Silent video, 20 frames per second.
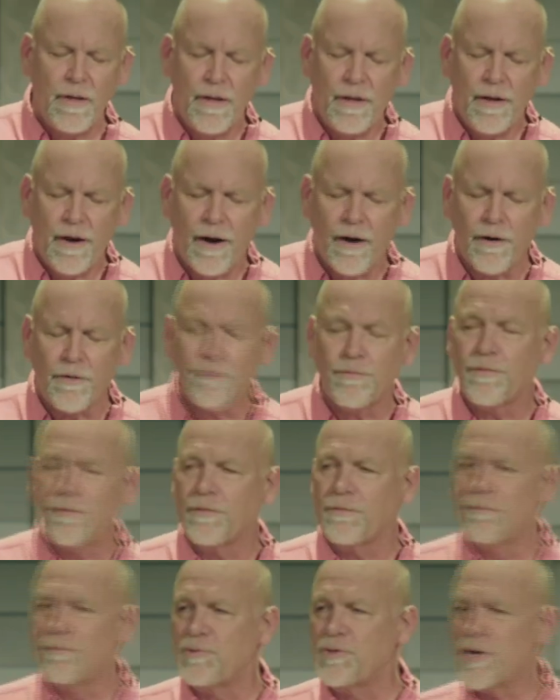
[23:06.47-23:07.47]
of
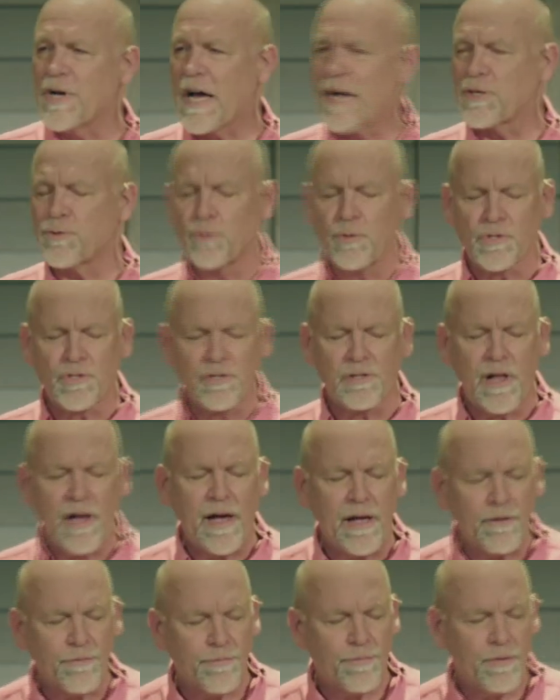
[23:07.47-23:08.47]
Joshua's
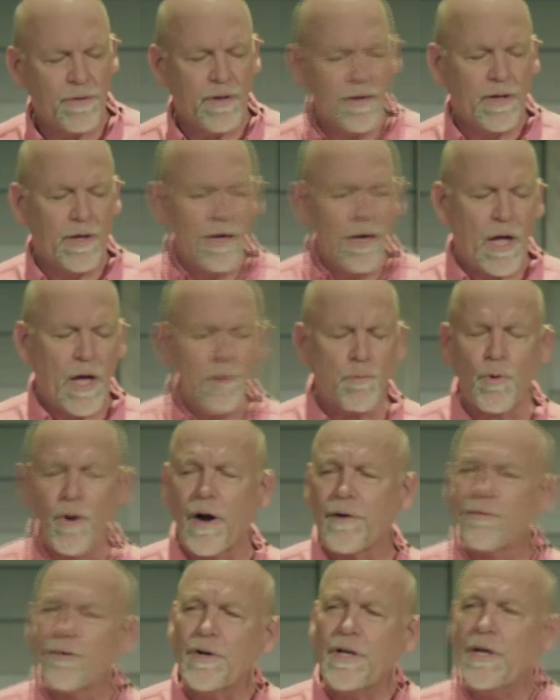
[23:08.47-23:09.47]
life. And
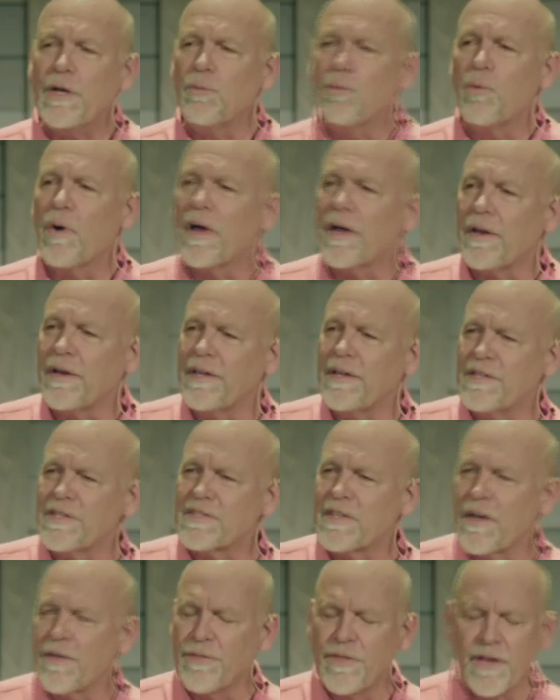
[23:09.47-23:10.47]
wherever he went, he
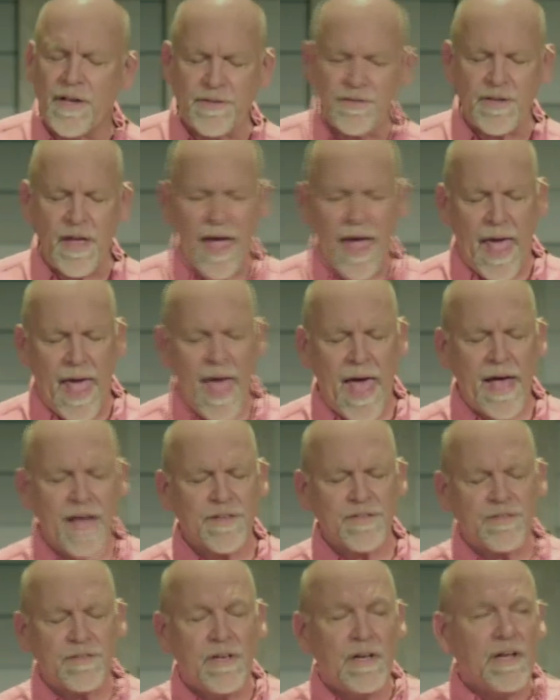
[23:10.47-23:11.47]
said this
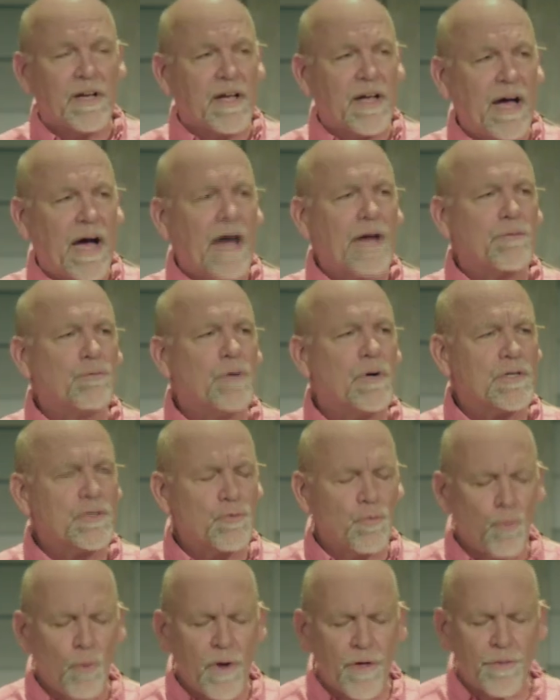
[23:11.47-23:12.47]
As God was
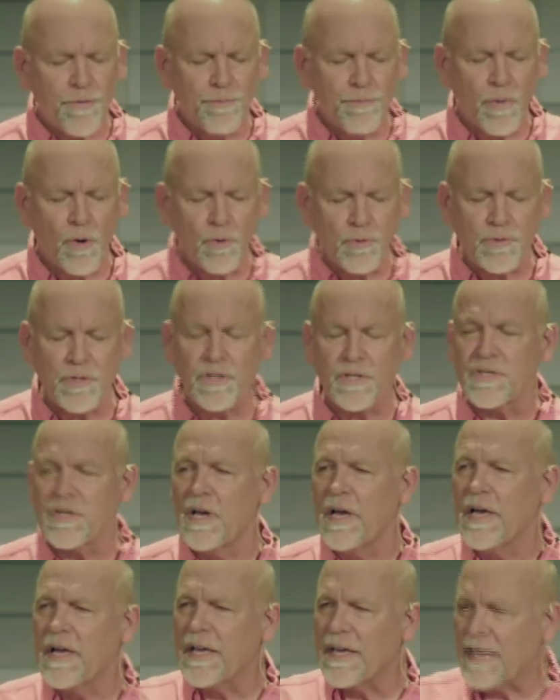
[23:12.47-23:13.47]
with Moses,
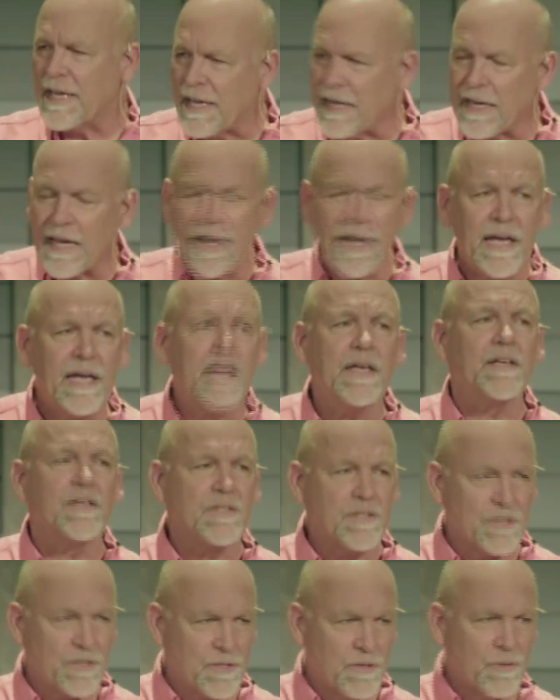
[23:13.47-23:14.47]
he
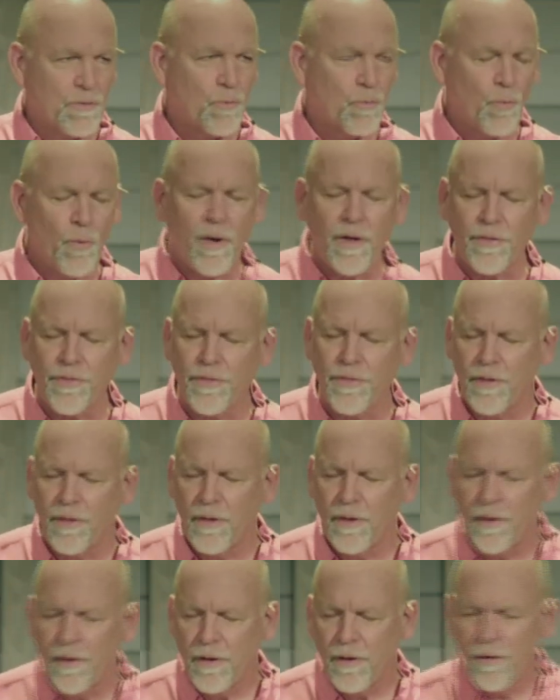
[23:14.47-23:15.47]
is with
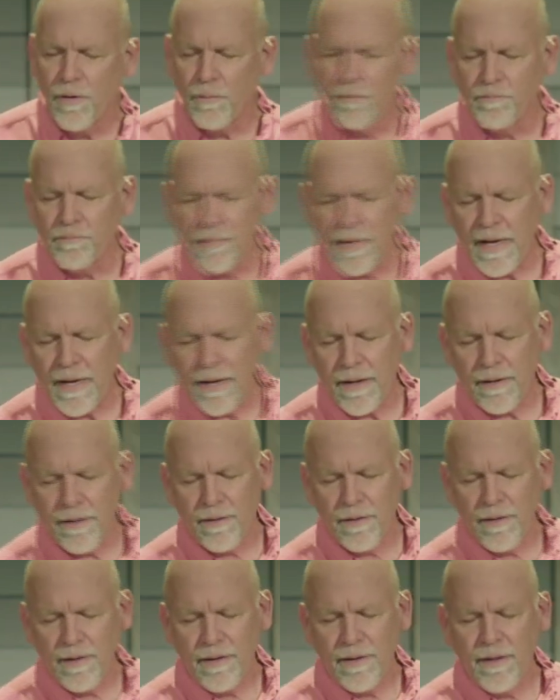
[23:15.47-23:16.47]
me.
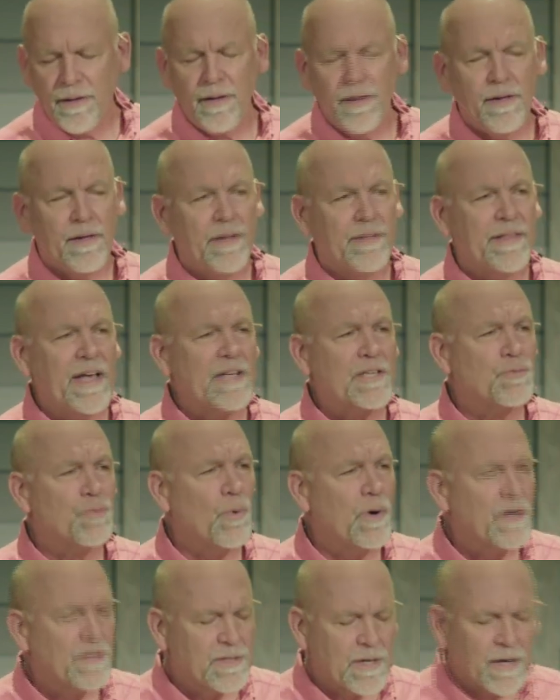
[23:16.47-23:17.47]
That's what
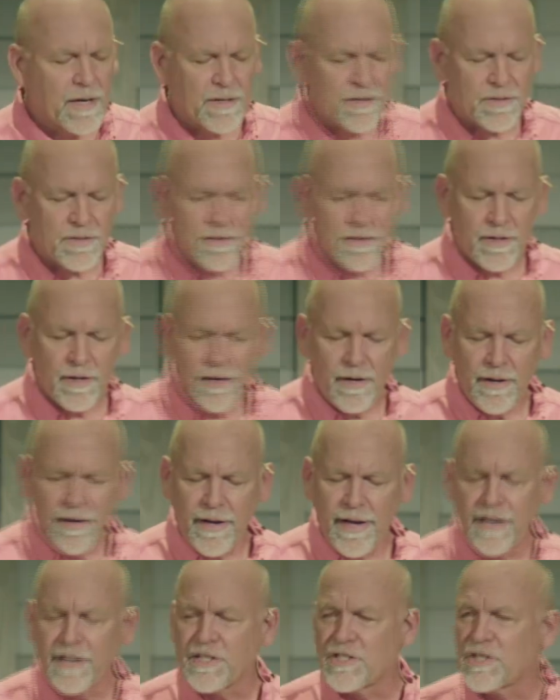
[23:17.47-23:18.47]
it does.
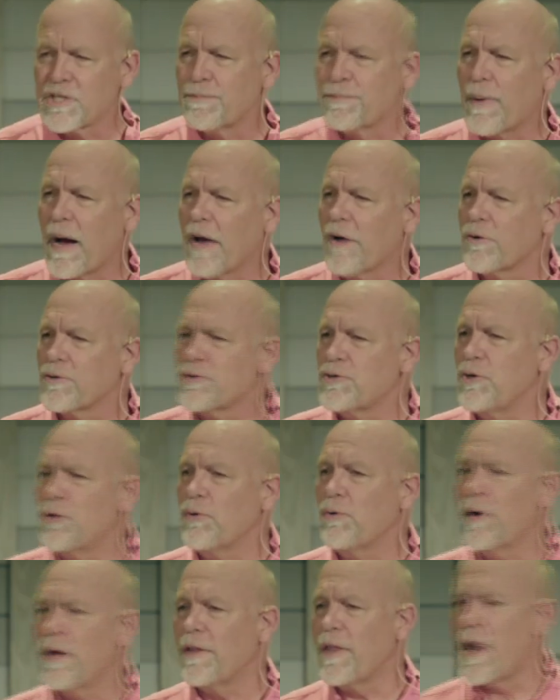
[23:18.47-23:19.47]
It inspires
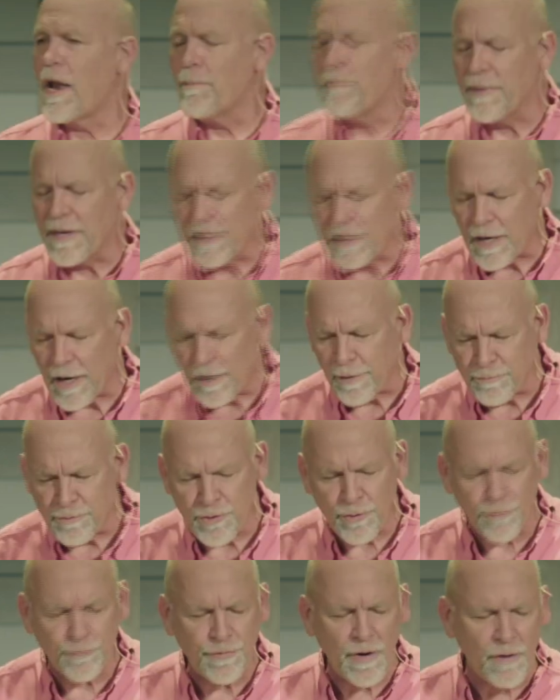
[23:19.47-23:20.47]
you, and then it becomes your
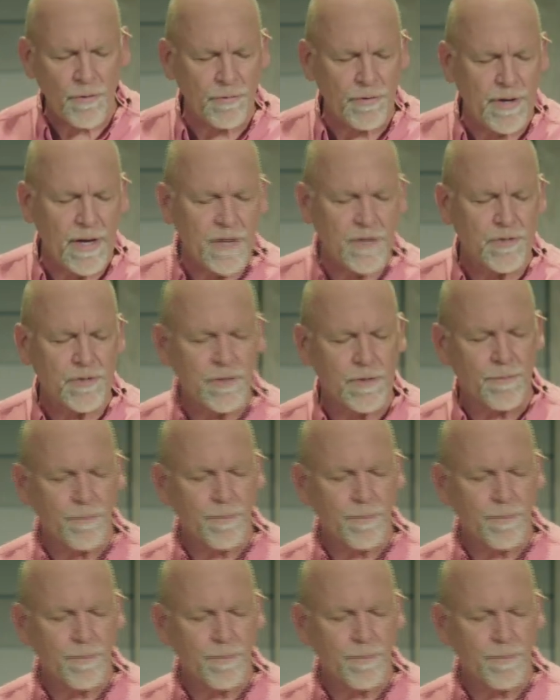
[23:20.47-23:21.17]
foundation.